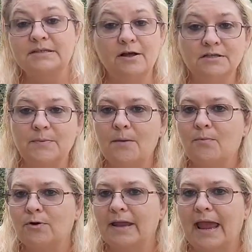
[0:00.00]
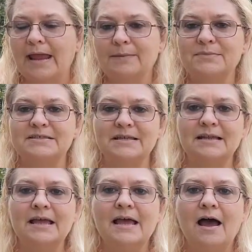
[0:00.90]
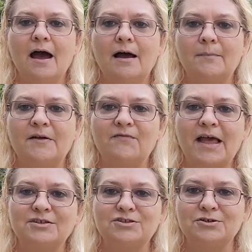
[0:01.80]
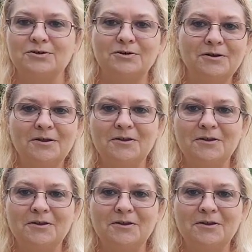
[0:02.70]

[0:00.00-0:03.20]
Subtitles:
He talks about board games, and if that's your